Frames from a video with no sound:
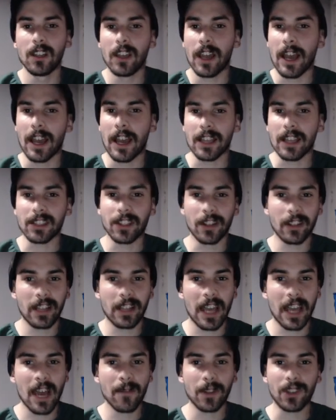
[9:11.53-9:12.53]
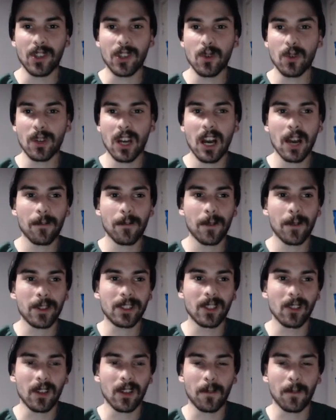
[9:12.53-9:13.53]
as they're going to have a new conference
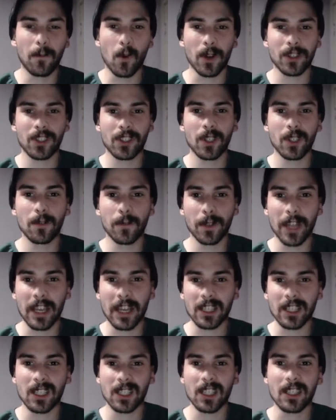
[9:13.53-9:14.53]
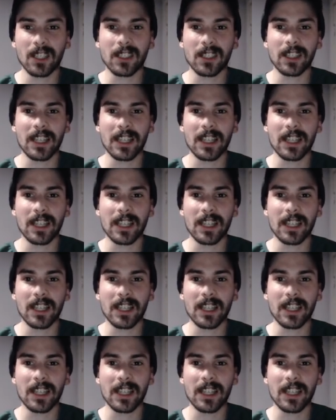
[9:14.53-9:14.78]
to look forward to for next season,